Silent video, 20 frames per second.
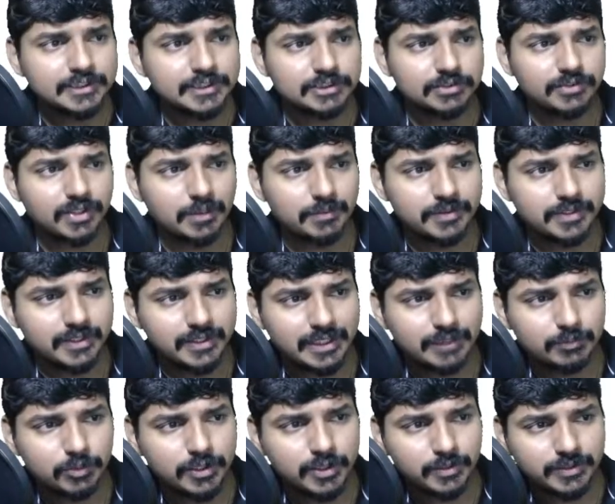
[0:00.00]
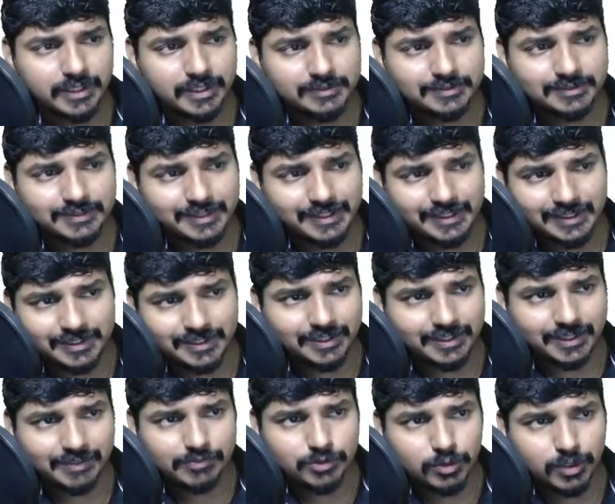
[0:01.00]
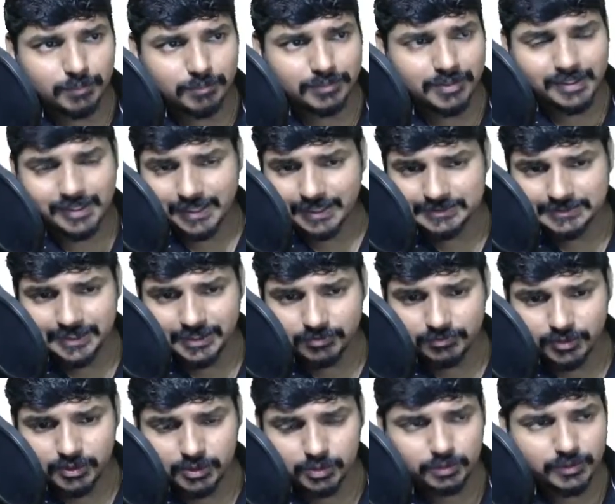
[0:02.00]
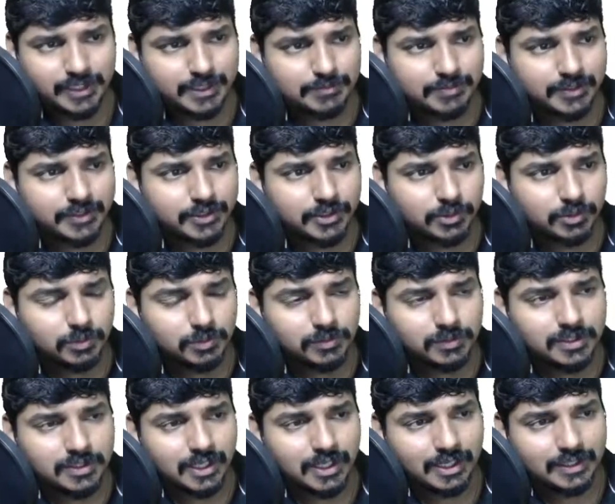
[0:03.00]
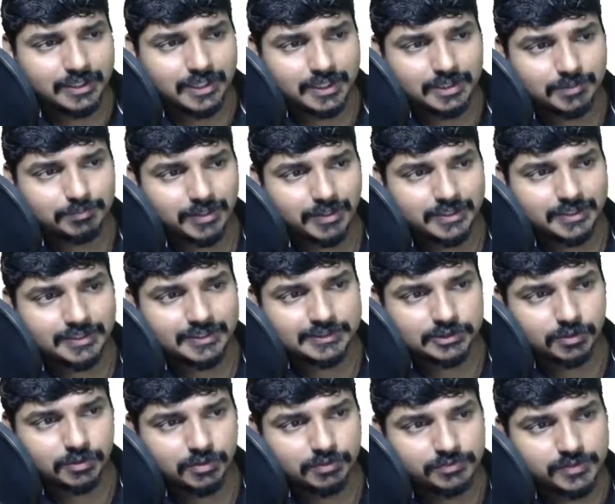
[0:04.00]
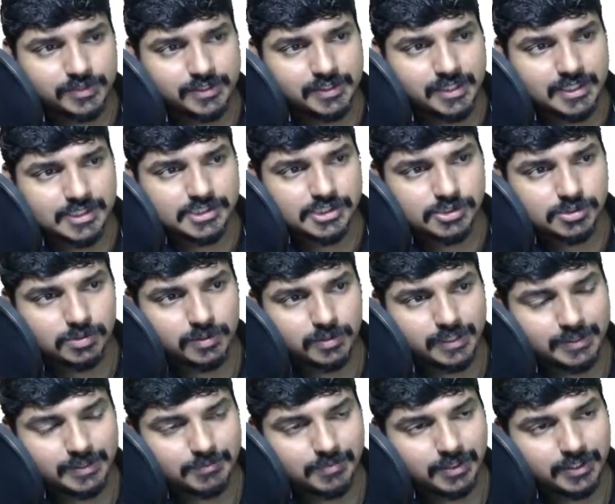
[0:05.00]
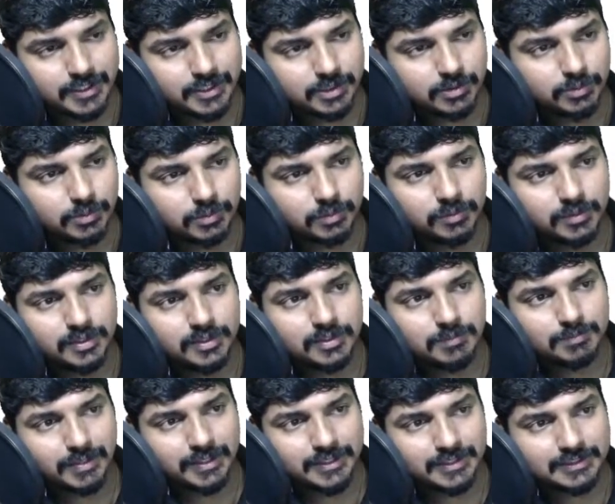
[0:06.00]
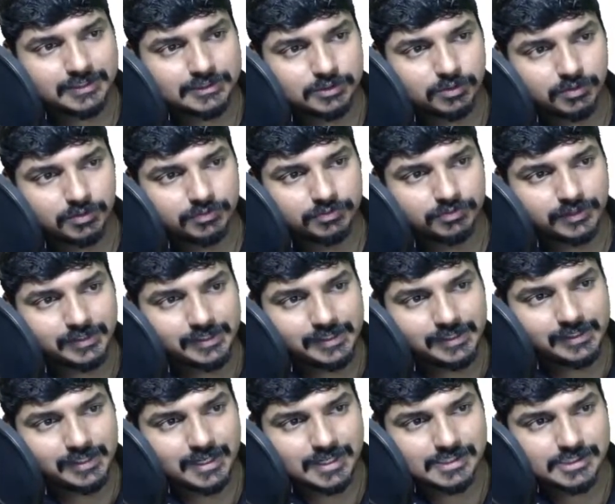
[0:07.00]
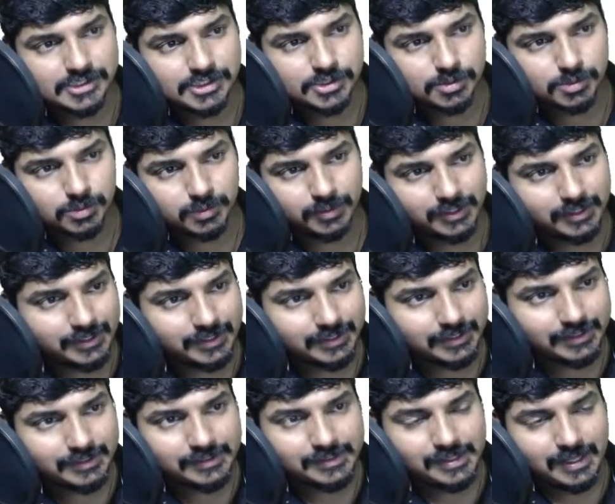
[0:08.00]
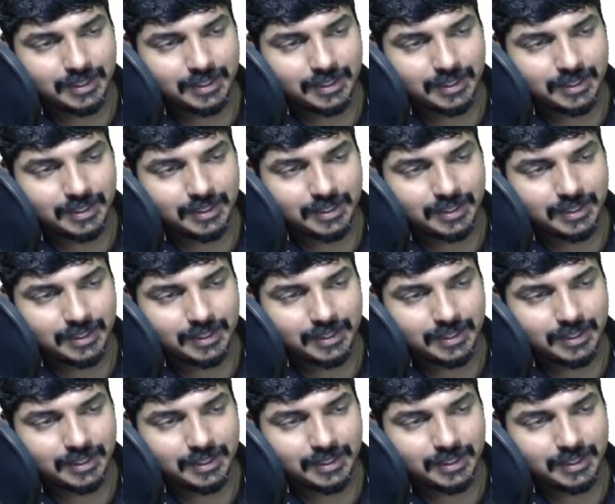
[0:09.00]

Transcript: So from here I'm going to get the area. If you apply x equal to a by 2, I'll get minus of e raised to a by 2 minus of e raised to a,